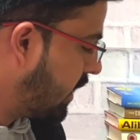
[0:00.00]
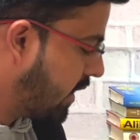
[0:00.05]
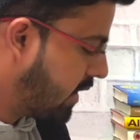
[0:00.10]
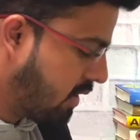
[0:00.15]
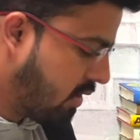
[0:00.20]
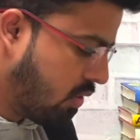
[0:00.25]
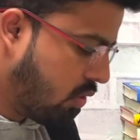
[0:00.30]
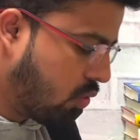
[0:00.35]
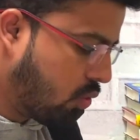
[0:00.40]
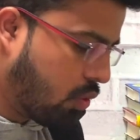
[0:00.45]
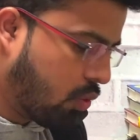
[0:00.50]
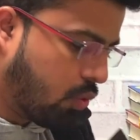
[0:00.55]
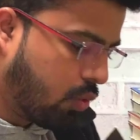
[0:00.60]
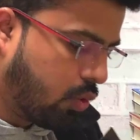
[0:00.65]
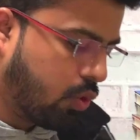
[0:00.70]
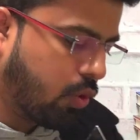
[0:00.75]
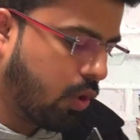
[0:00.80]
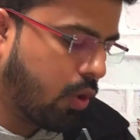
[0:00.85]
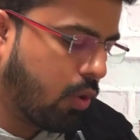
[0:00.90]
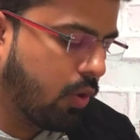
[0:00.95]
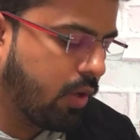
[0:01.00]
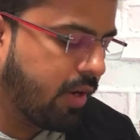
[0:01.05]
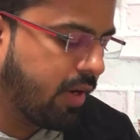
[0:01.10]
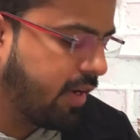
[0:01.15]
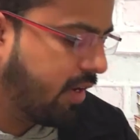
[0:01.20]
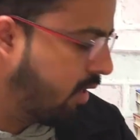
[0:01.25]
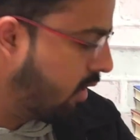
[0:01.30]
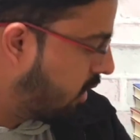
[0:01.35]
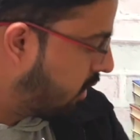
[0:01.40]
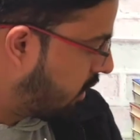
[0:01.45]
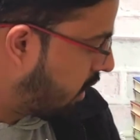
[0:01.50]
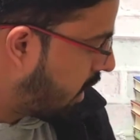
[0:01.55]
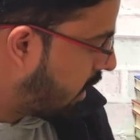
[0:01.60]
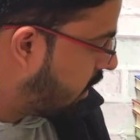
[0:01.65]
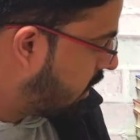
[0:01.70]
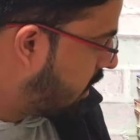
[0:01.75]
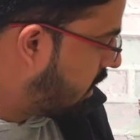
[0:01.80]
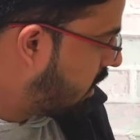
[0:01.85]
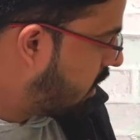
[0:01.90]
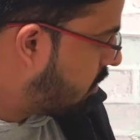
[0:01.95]
you have already done that.
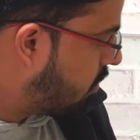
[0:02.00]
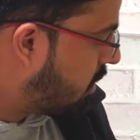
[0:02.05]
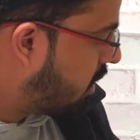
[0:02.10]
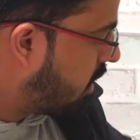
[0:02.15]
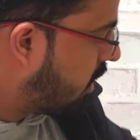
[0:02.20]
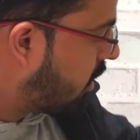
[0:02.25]
But let me